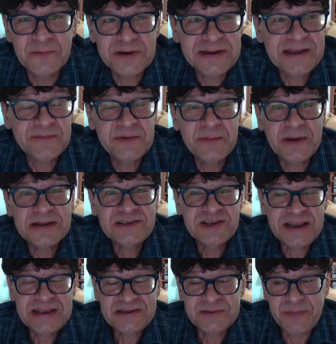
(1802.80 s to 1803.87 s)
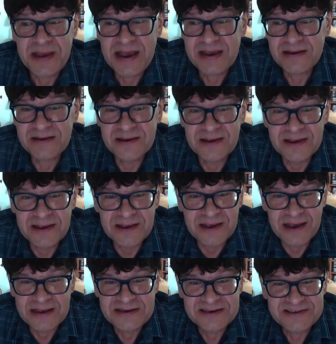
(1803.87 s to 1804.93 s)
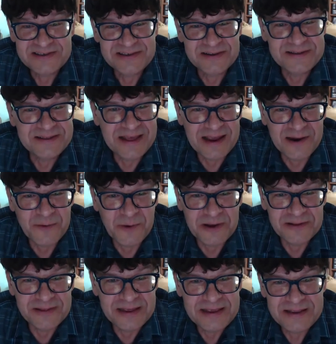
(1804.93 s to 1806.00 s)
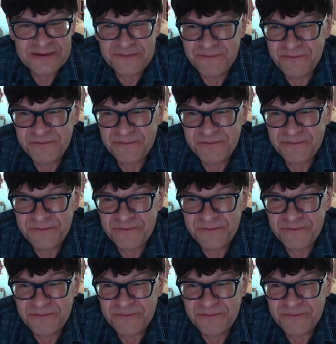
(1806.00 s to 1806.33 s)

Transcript: want to give me my change back. I just stood there while they